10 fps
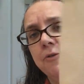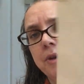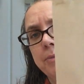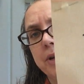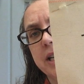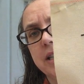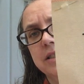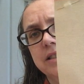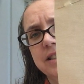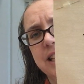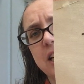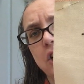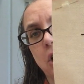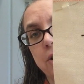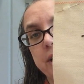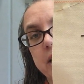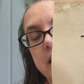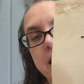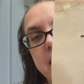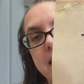that red pretty? It's like a garnet.
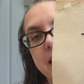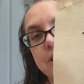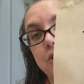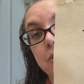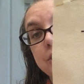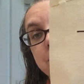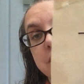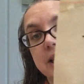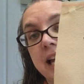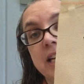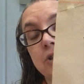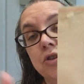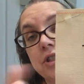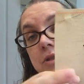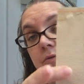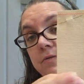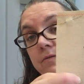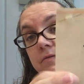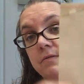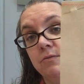It's gorgeous, and it looks
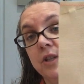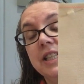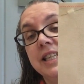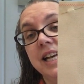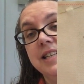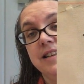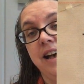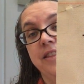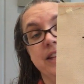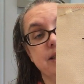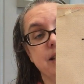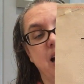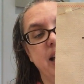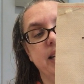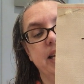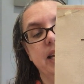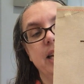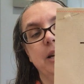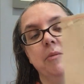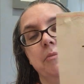really nice on this side,
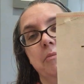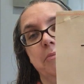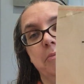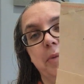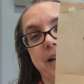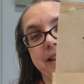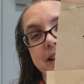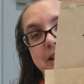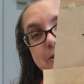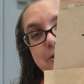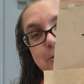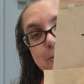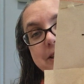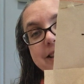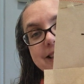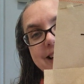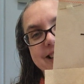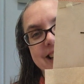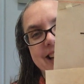but I think it'll look really nice